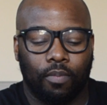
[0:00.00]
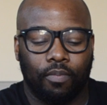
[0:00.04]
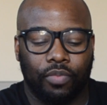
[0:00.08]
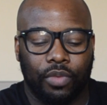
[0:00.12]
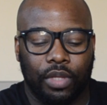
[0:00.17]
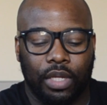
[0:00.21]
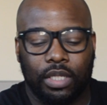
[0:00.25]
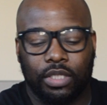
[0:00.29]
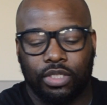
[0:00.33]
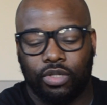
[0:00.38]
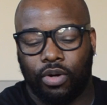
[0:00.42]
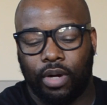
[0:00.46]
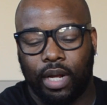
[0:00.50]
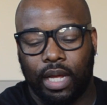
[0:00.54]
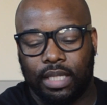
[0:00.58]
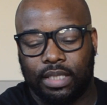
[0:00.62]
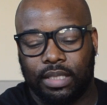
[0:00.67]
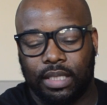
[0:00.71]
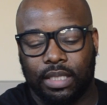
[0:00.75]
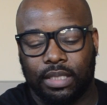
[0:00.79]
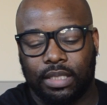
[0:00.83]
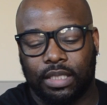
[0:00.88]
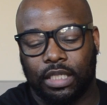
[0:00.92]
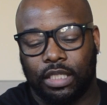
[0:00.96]
These are
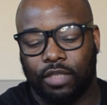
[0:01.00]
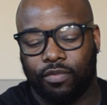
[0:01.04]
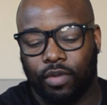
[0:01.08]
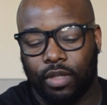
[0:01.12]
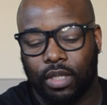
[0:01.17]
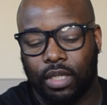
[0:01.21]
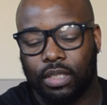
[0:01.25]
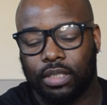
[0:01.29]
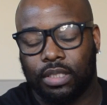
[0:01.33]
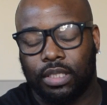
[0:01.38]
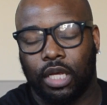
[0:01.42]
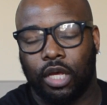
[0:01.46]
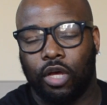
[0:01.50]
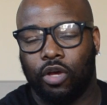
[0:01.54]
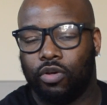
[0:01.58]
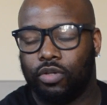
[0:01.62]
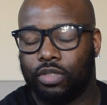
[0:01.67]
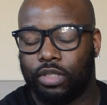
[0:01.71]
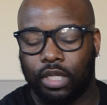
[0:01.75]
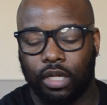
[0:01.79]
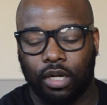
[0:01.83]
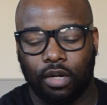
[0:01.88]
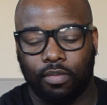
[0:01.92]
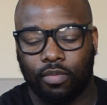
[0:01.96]
18650
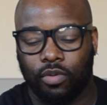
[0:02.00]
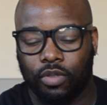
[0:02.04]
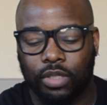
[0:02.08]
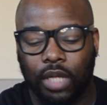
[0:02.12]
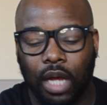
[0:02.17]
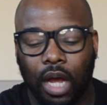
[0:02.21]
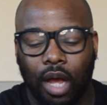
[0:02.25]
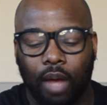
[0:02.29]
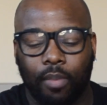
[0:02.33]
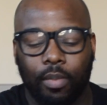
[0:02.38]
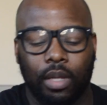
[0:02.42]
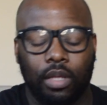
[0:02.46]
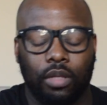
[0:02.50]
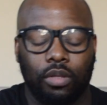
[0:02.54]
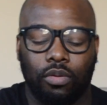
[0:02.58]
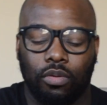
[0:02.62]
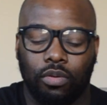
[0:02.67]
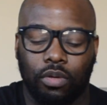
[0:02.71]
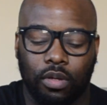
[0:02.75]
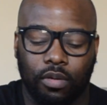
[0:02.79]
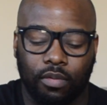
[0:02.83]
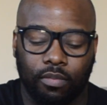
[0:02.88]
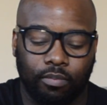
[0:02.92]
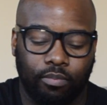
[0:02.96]
cells. They're the most common.
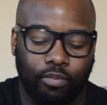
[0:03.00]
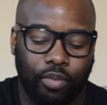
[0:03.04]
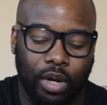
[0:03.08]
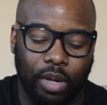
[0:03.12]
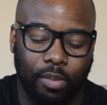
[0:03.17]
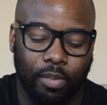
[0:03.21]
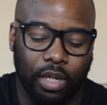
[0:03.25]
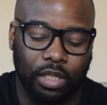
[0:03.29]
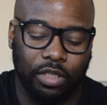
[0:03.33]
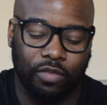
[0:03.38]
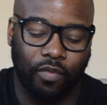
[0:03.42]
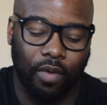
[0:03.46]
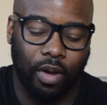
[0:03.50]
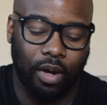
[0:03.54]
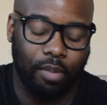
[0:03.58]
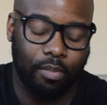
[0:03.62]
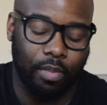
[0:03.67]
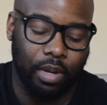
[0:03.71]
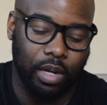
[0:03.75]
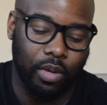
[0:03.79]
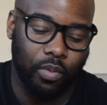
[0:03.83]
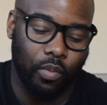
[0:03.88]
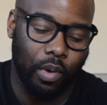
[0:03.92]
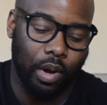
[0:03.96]
You can pretty much find
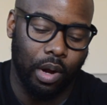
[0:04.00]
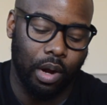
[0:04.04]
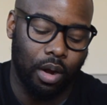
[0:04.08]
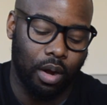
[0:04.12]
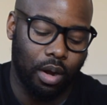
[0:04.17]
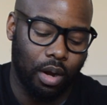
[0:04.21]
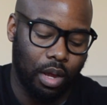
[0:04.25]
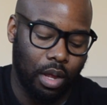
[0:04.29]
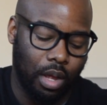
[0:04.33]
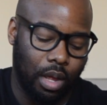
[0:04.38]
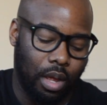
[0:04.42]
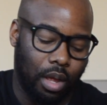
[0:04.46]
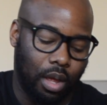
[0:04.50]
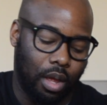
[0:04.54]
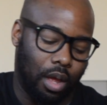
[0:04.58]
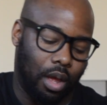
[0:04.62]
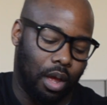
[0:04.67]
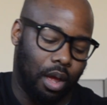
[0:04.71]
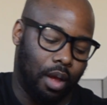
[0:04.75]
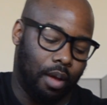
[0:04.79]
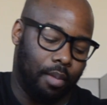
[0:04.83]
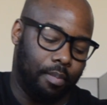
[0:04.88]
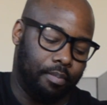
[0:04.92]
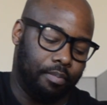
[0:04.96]
them anywhere
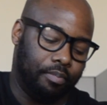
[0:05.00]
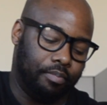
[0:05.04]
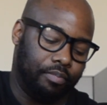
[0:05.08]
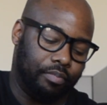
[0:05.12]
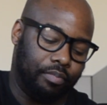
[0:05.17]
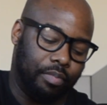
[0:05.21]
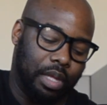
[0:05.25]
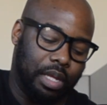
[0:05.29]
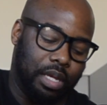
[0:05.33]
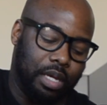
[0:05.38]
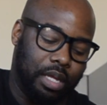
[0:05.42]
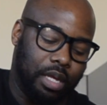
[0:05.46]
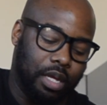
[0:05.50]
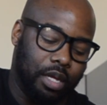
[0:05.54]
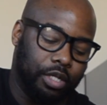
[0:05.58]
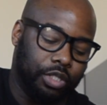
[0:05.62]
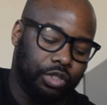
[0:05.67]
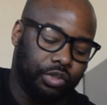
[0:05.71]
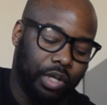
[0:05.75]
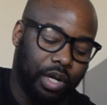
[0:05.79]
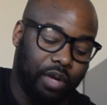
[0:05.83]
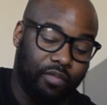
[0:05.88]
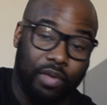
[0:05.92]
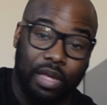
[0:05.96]
in the
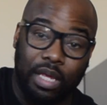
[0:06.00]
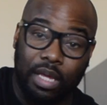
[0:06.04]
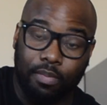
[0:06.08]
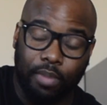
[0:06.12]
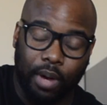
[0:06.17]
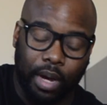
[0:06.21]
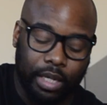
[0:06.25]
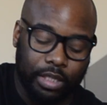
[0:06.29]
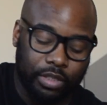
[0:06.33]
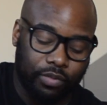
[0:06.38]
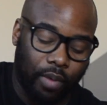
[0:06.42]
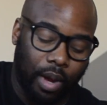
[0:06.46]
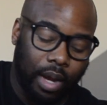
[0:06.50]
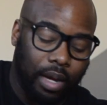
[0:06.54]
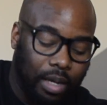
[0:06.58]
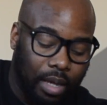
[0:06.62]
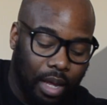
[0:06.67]
industry of e-bikes right